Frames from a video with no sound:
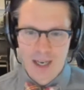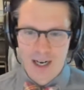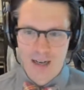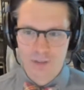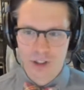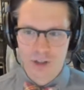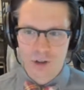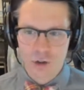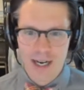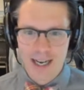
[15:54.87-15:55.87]
Um, just
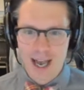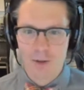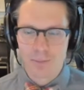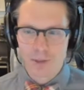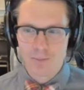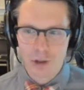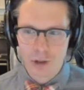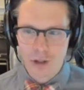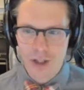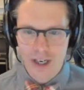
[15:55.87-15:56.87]
trying to help
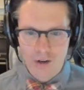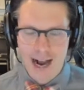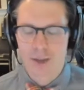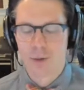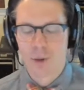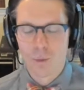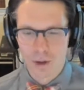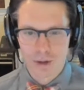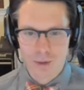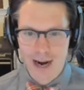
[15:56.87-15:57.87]
computers interact with the
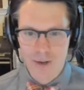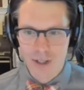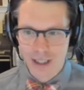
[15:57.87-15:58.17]
world around